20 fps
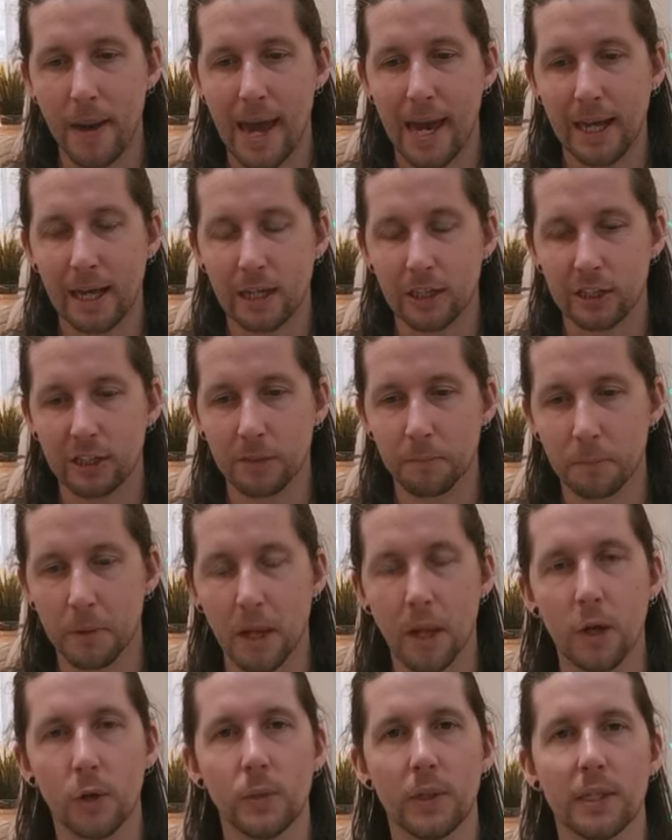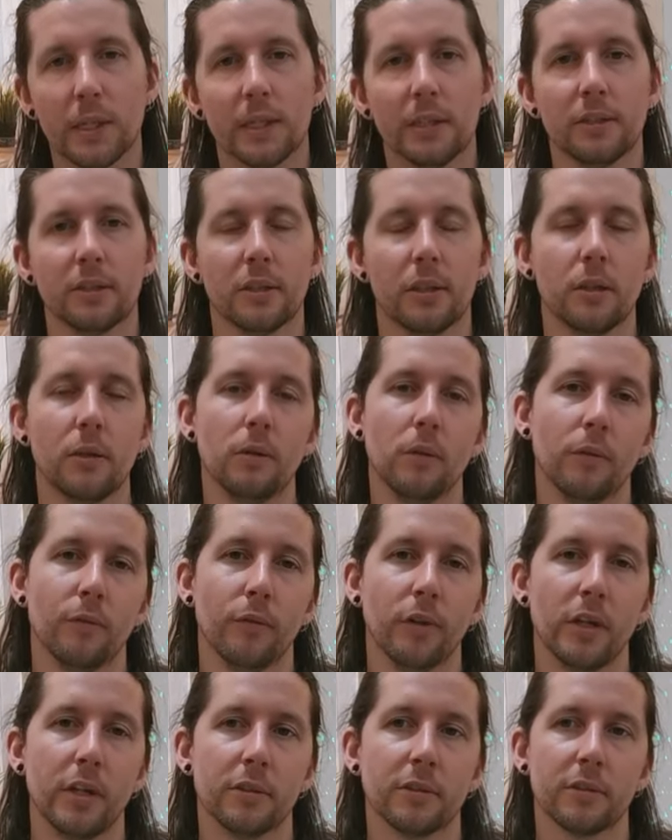Bang exploded into the
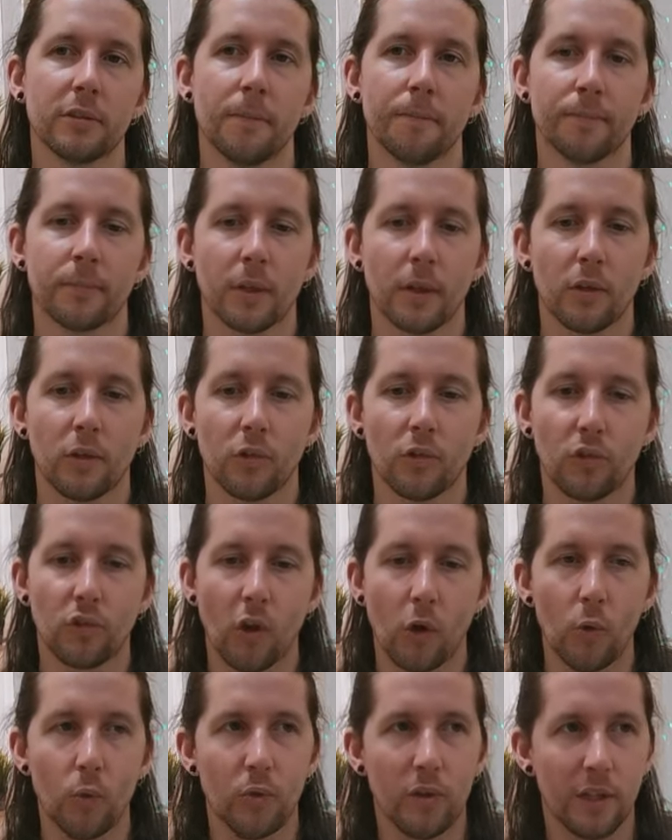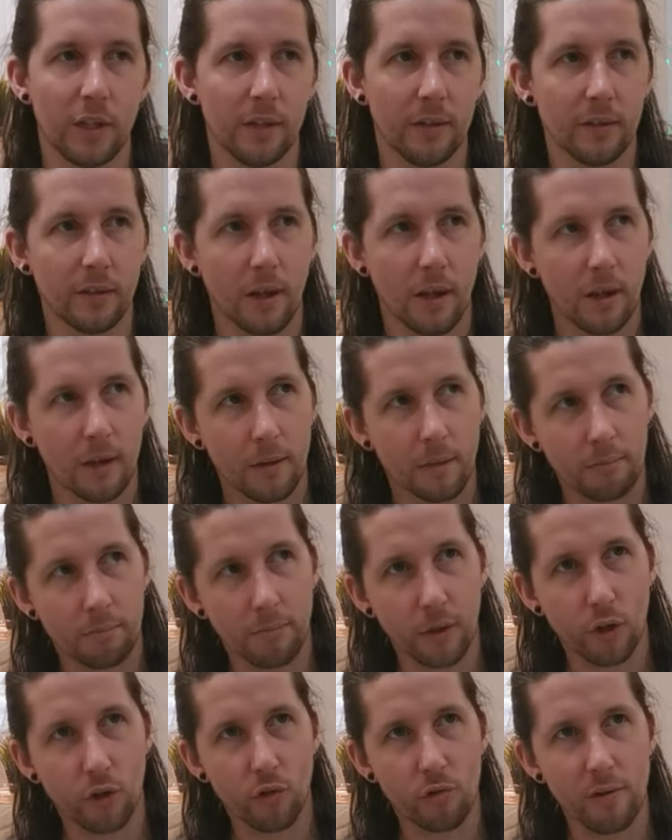universe, so did
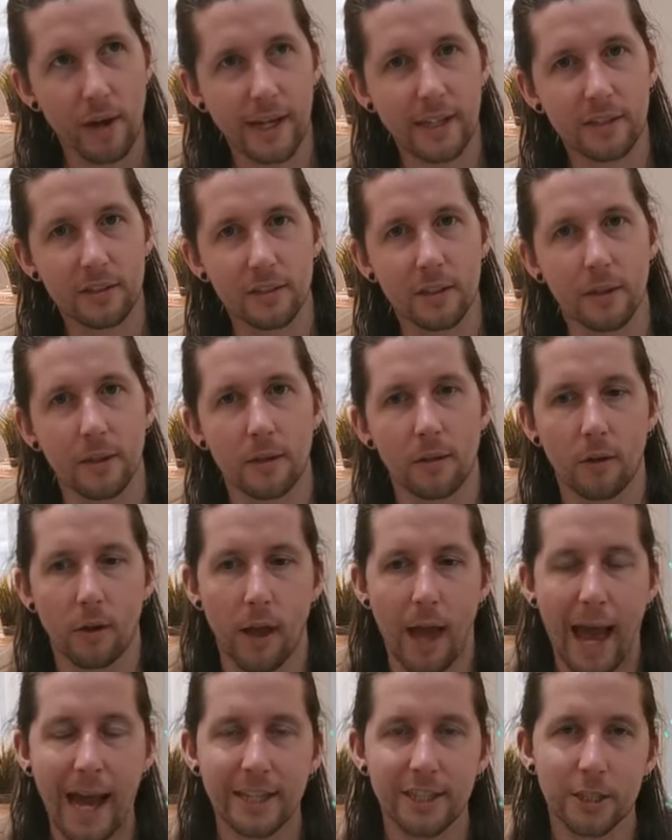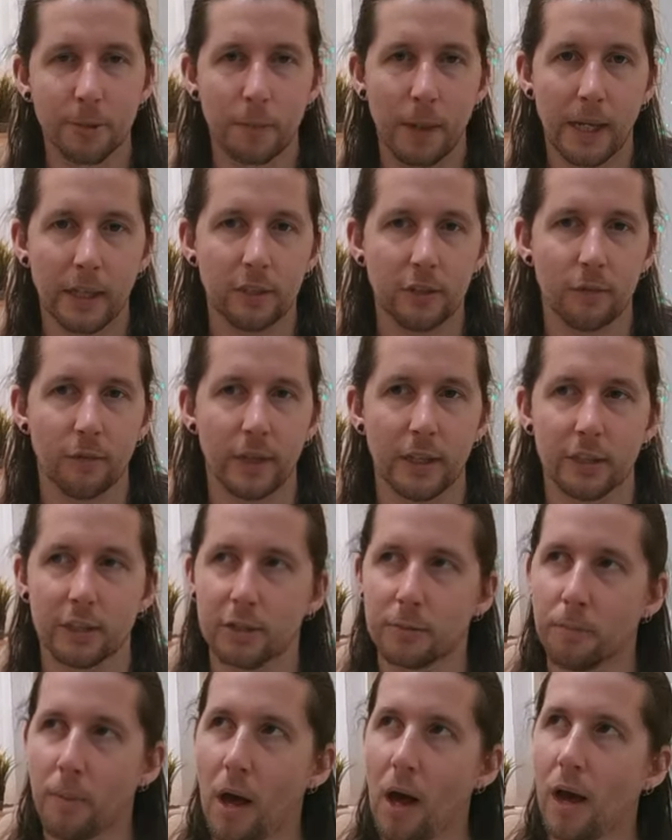the creator aspects of it,
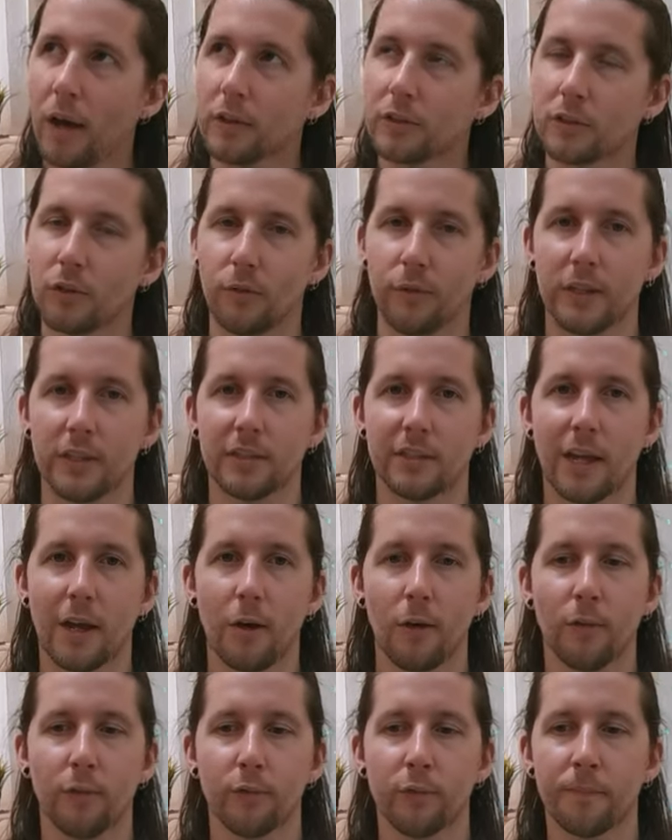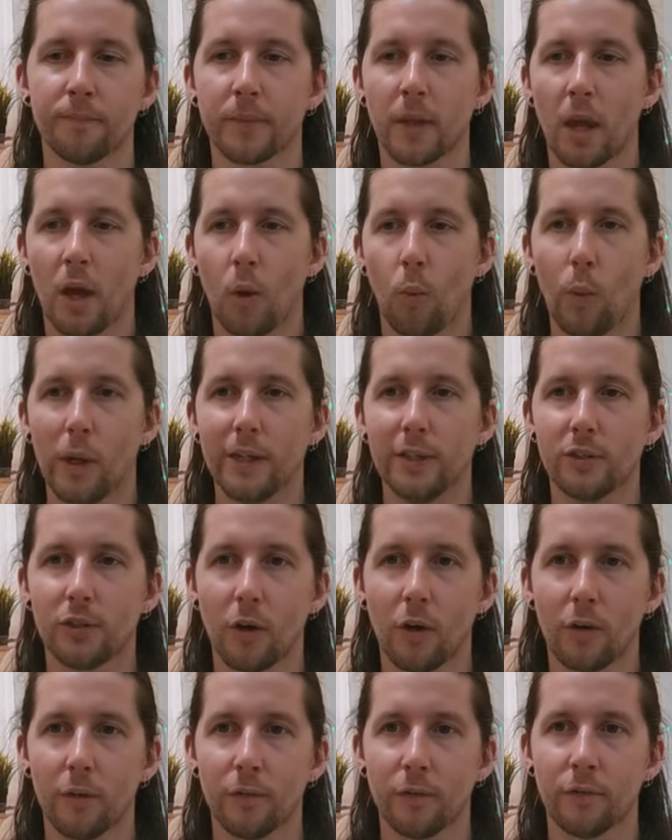sparks of itself,
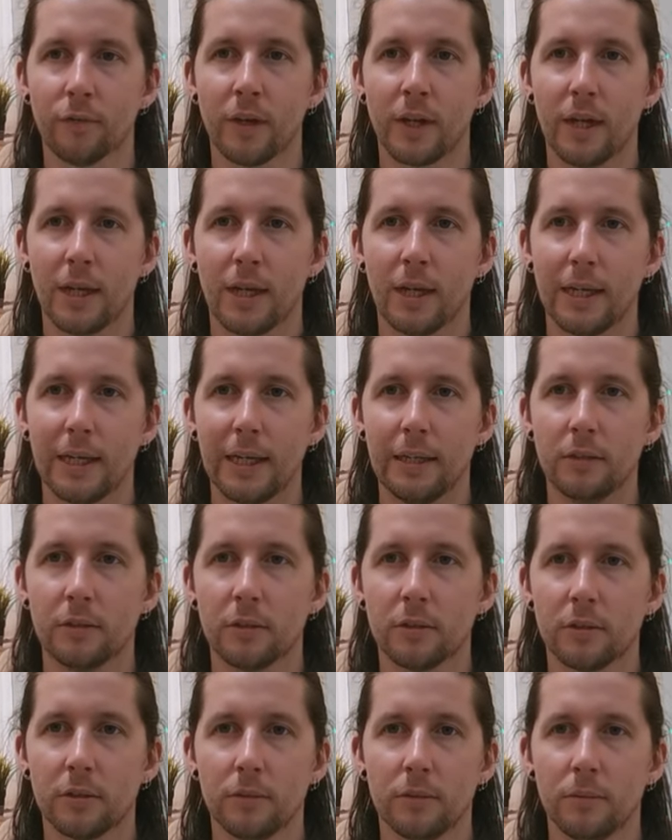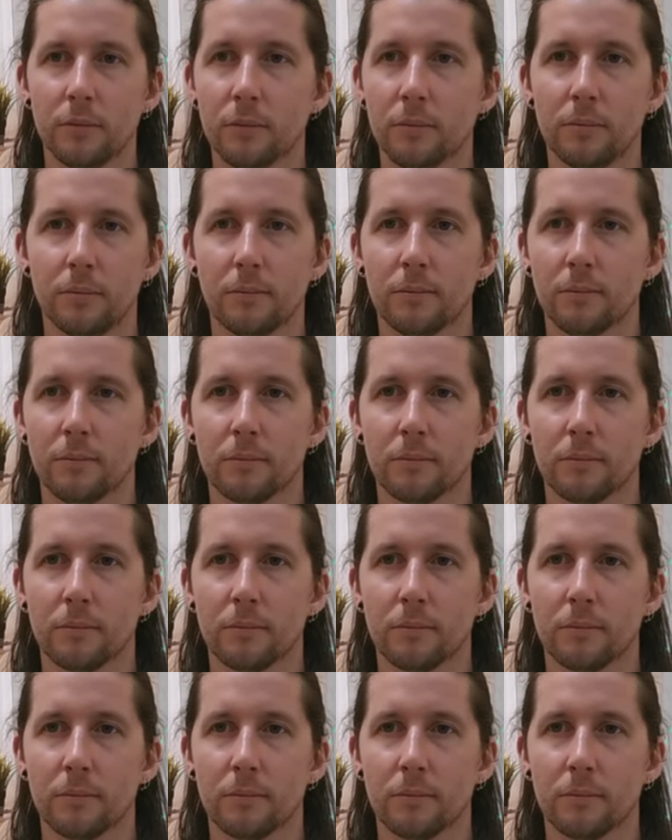went off into